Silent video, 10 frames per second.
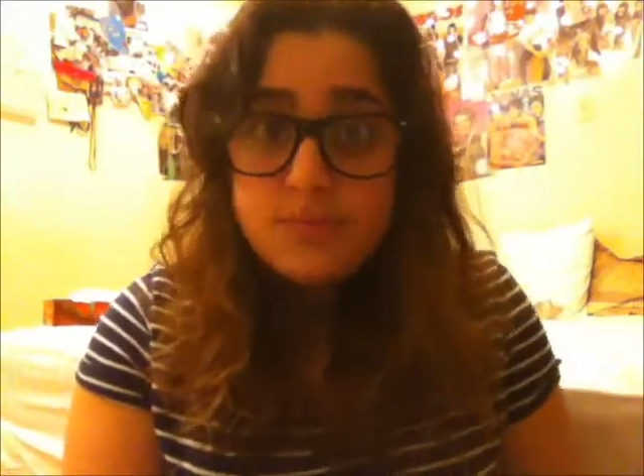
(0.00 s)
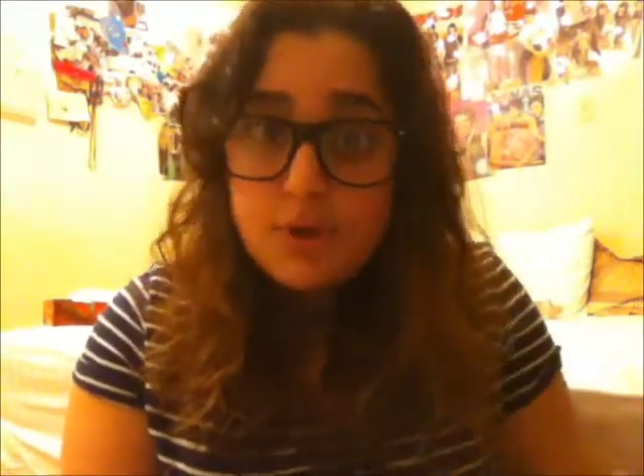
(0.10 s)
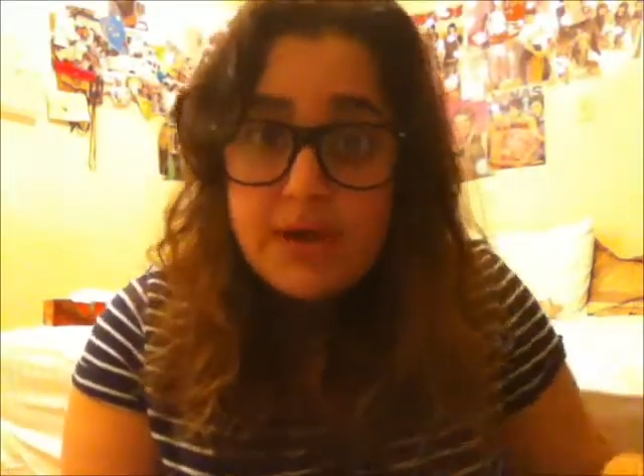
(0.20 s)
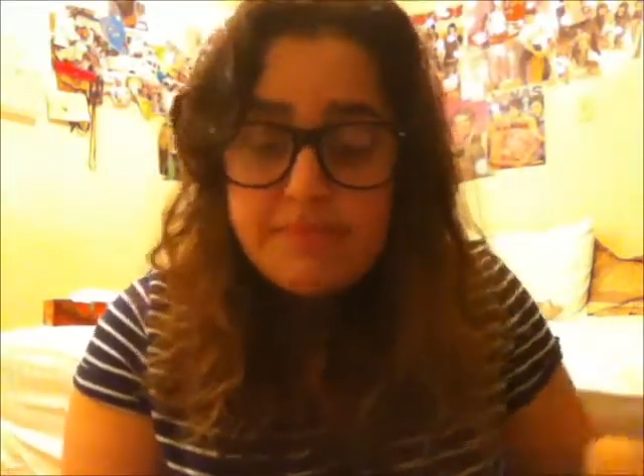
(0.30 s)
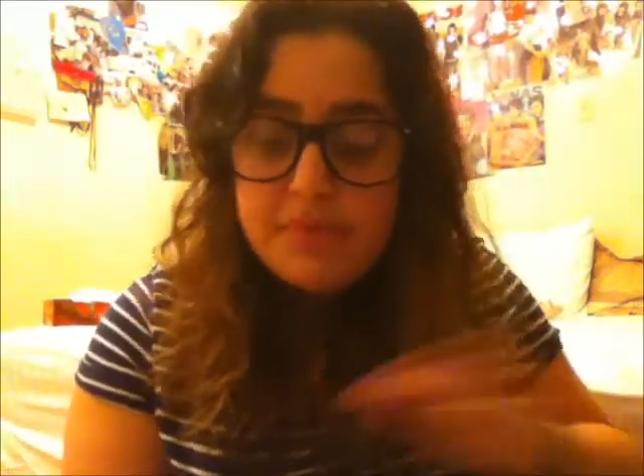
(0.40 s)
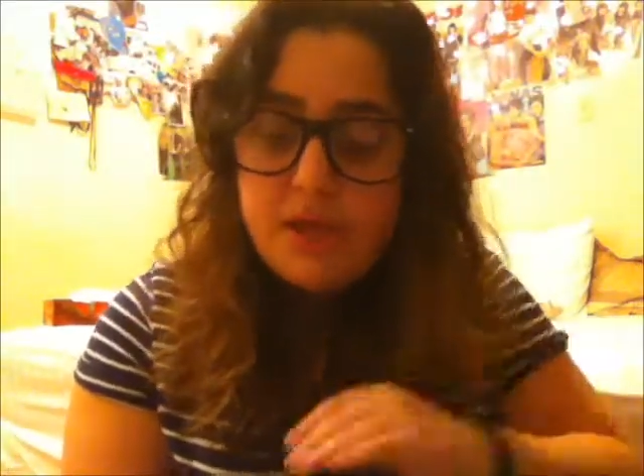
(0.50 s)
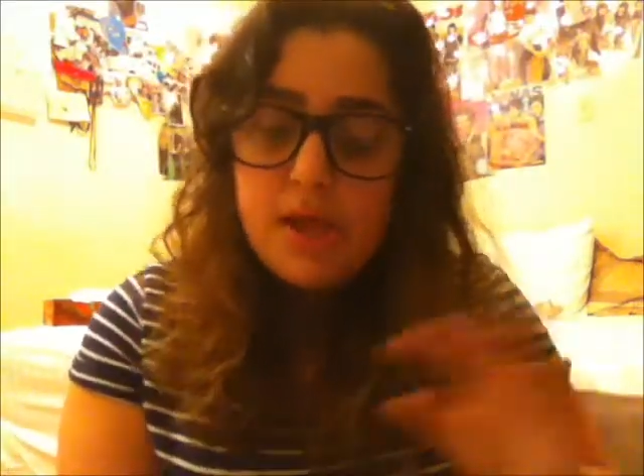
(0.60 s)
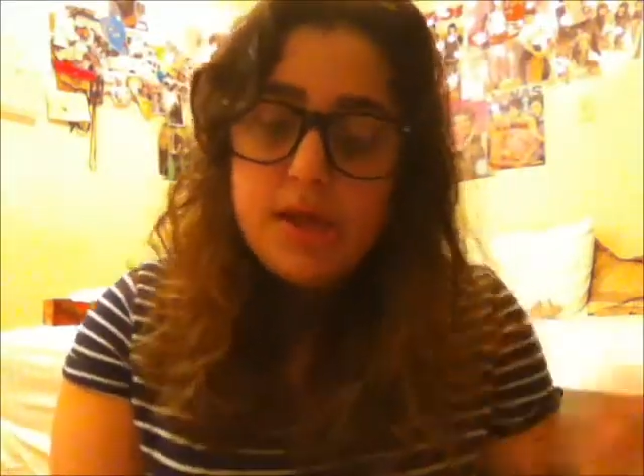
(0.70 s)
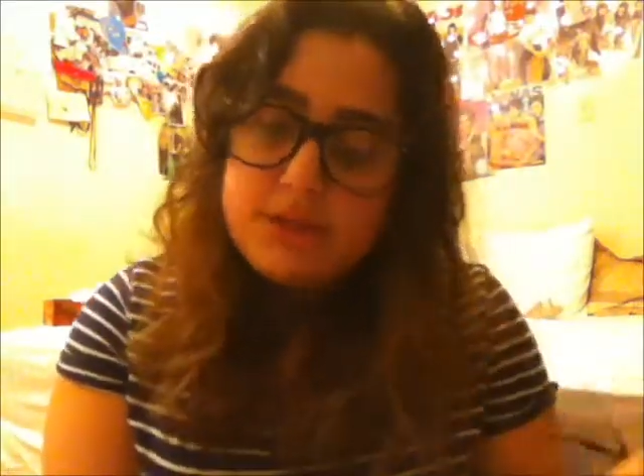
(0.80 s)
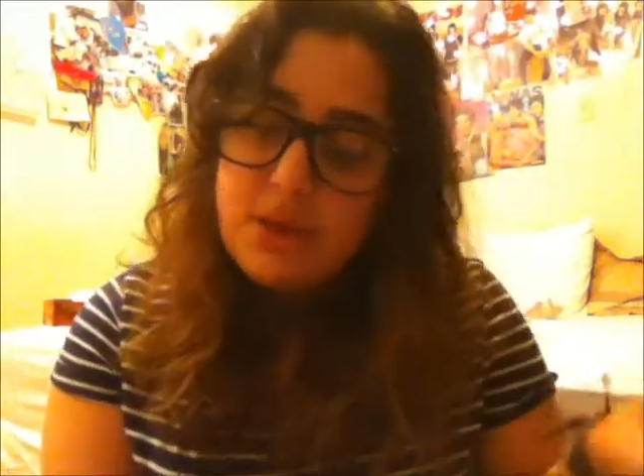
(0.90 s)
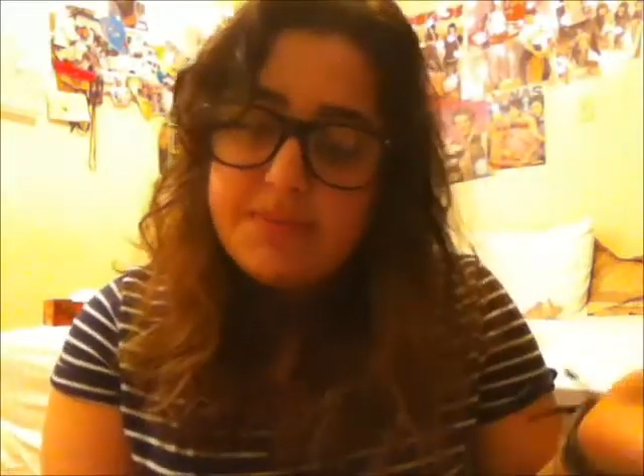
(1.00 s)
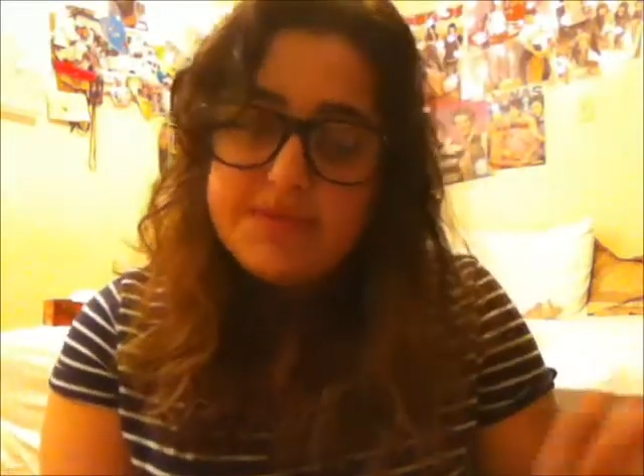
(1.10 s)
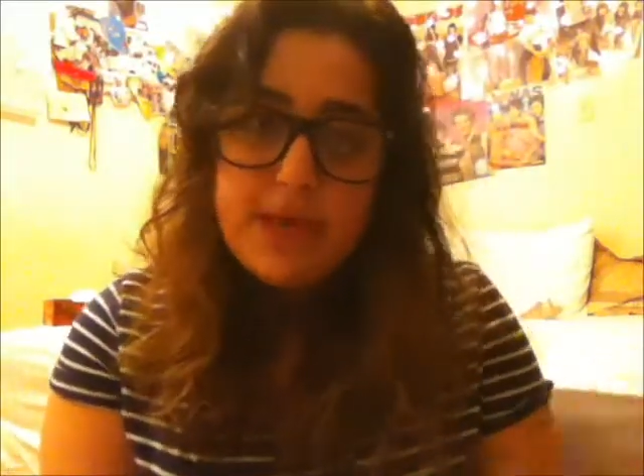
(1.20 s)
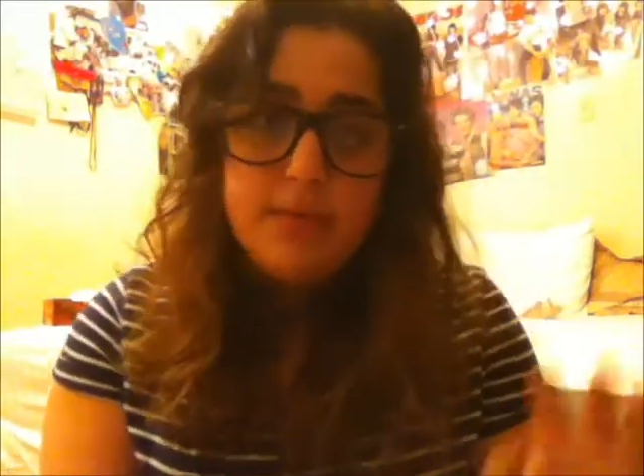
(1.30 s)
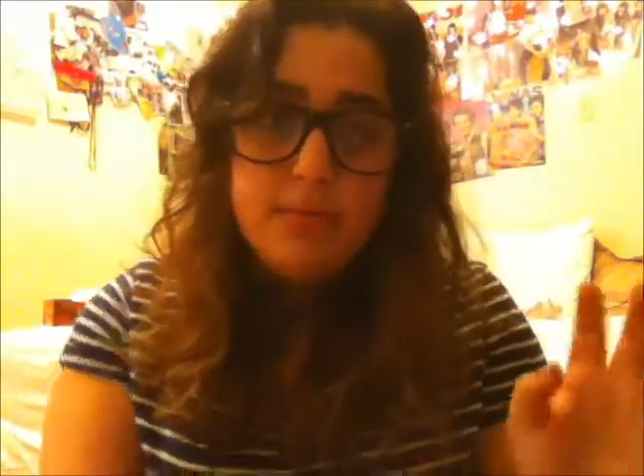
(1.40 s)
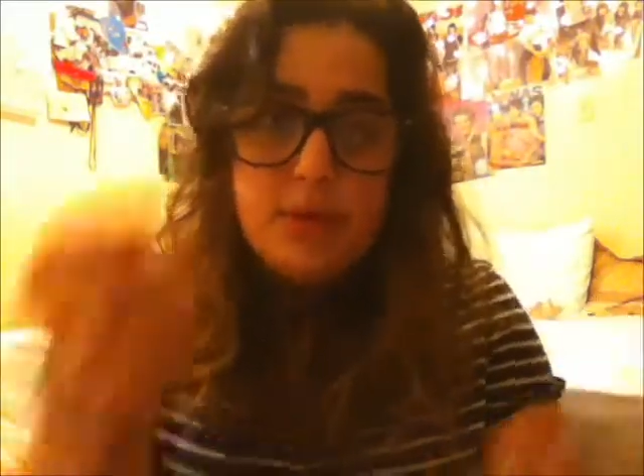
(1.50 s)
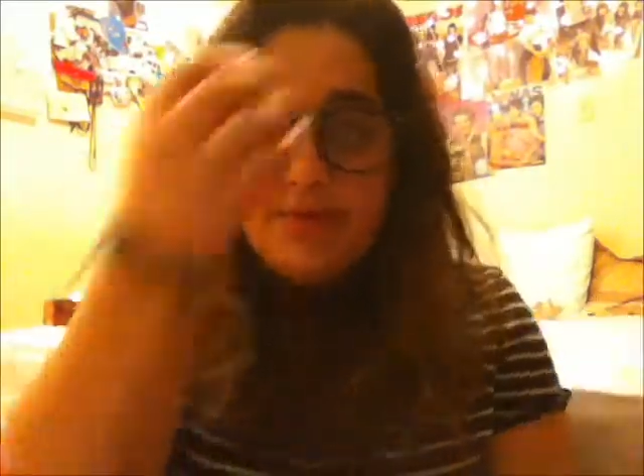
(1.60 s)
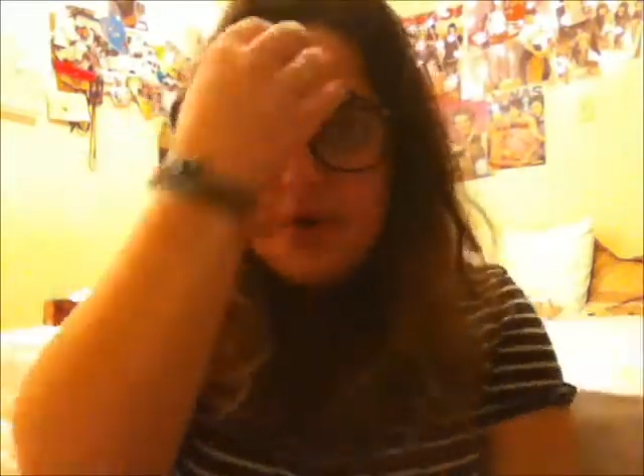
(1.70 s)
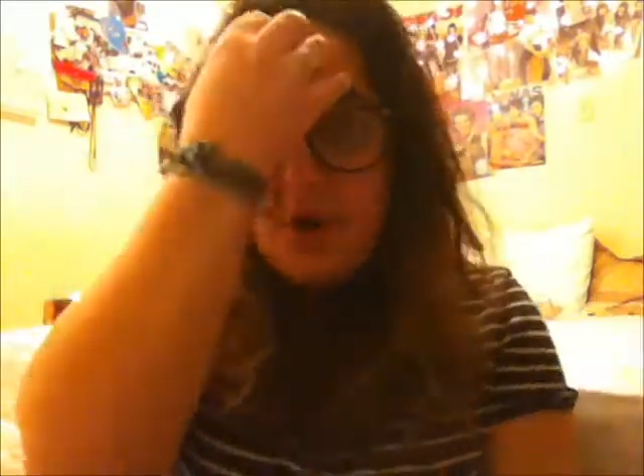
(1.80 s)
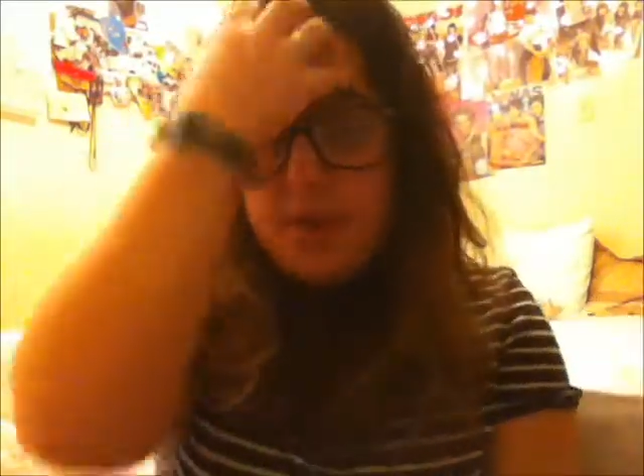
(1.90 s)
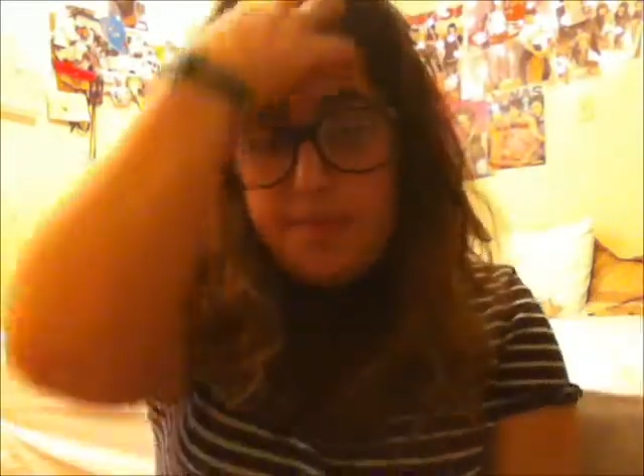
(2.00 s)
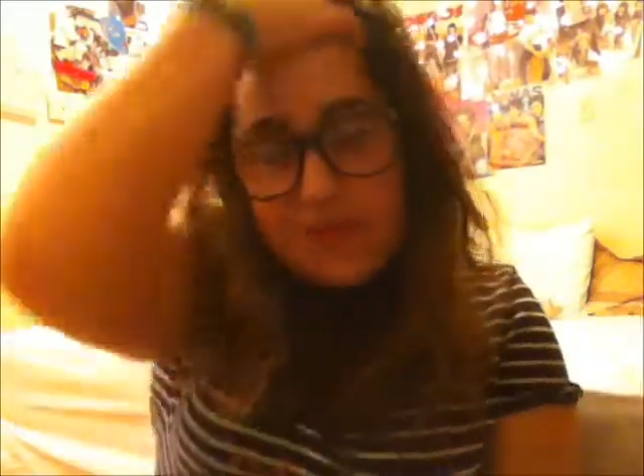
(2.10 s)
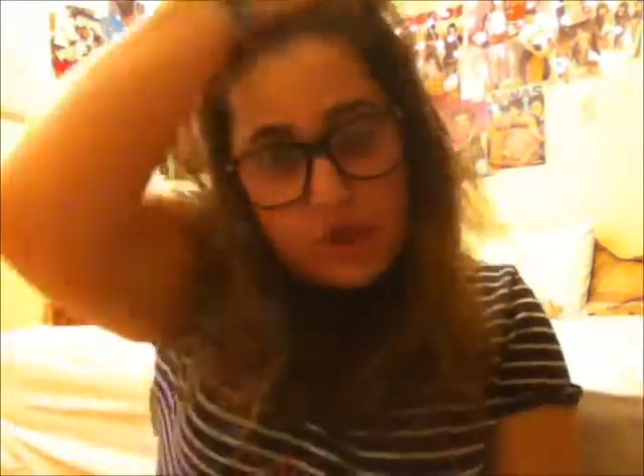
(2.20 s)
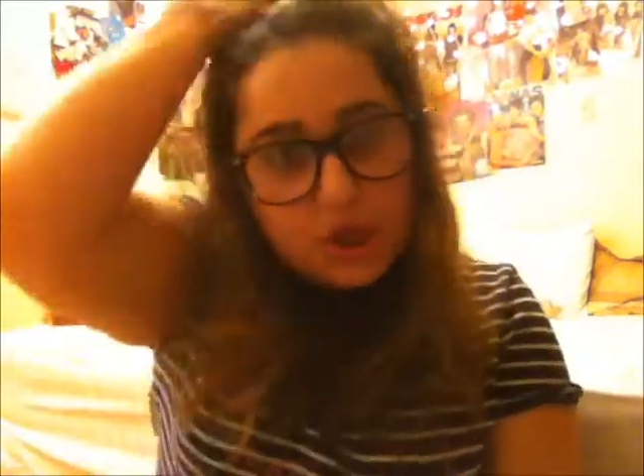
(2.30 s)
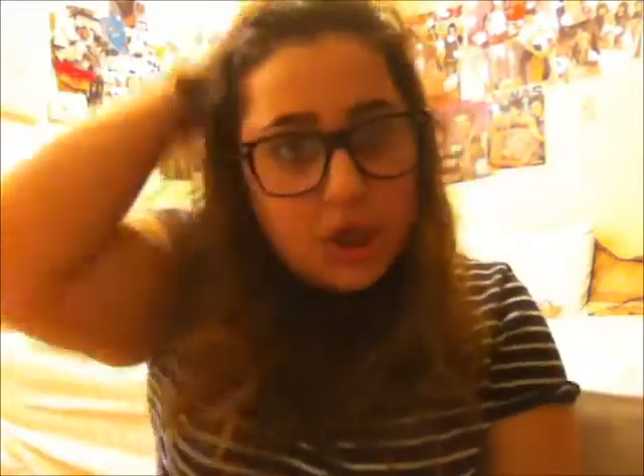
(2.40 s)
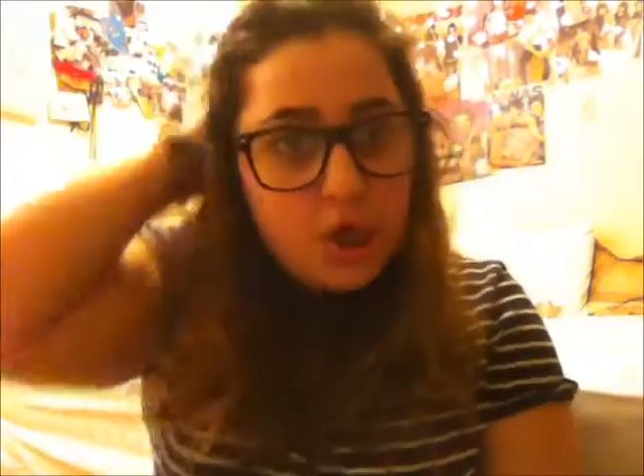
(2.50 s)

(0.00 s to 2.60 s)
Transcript: right? That's all I'm saying. If you're gonna be